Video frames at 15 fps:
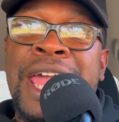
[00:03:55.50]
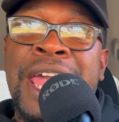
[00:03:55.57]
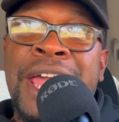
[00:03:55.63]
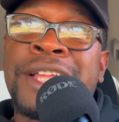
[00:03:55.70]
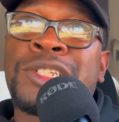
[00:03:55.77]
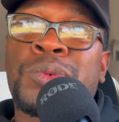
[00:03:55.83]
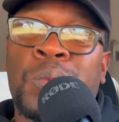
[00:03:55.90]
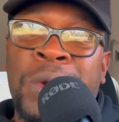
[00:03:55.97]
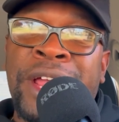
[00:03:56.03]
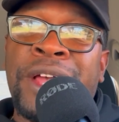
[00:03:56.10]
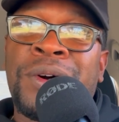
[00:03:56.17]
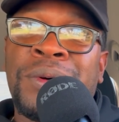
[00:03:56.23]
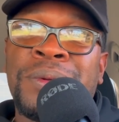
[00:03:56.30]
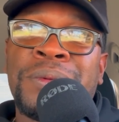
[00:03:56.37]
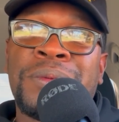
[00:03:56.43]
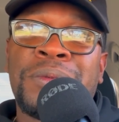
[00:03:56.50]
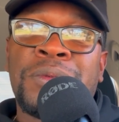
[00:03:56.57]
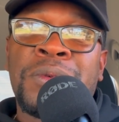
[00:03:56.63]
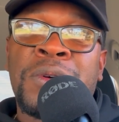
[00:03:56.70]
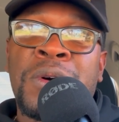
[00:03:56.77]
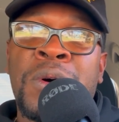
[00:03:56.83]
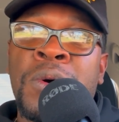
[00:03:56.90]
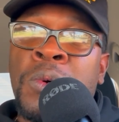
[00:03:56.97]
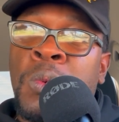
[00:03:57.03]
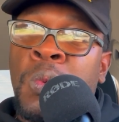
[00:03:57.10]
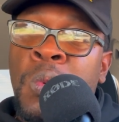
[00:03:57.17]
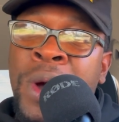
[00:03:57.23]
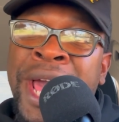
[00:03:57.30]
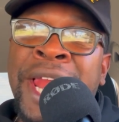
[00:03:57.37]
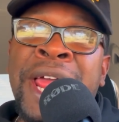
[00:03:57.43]
It's real.
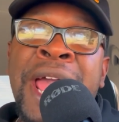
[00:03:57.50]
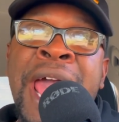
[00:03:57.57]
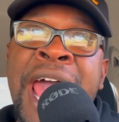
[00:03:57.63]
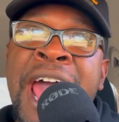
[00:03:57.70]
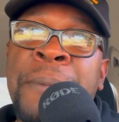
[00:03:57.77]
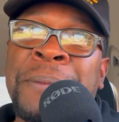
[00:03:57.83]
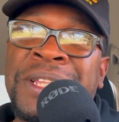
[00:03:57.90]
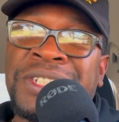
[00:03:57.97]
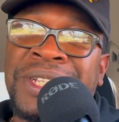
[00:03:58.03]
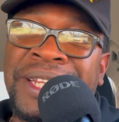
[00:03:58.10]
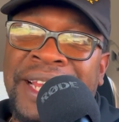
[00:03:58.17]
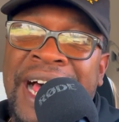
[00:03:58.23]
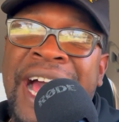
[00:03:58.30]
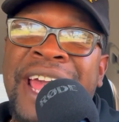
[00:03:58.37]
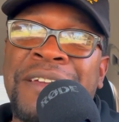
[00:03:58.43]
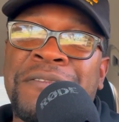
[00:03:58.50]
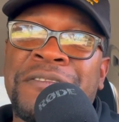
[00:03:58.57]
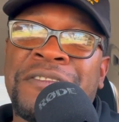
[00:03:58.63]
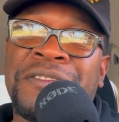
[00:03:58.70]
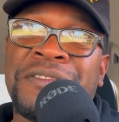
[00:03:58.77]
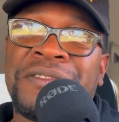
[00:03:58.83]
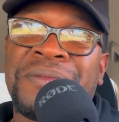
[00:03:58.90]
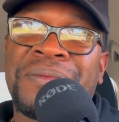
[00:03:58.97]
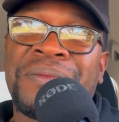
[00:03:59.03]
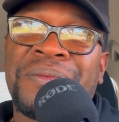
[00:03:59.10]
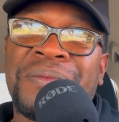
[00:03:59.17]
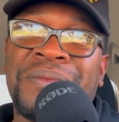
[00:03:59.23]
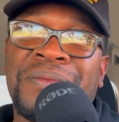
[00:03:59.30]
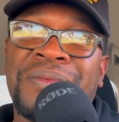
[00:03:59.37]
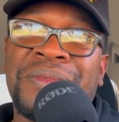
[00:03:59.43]
Winning happens in life,
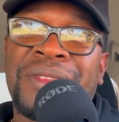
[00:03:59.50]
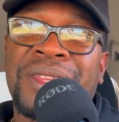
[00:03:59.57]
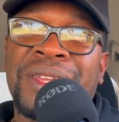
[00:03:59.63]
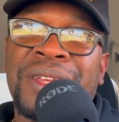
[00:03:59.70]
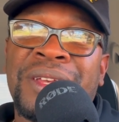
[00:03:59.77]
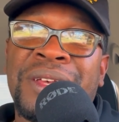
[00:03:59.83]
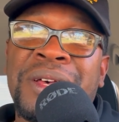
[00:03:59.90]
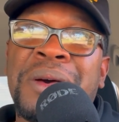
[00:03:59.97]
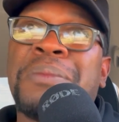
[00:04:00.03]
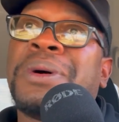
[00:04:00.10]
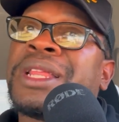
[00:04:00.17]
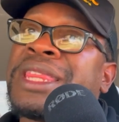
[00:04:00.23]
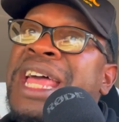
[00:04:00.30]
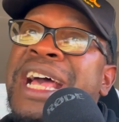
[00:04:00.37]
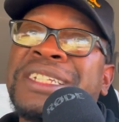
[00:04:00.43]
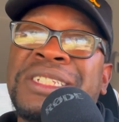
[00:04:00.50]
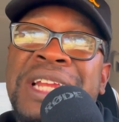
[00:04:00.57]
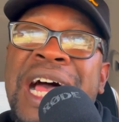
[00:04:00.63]
but that's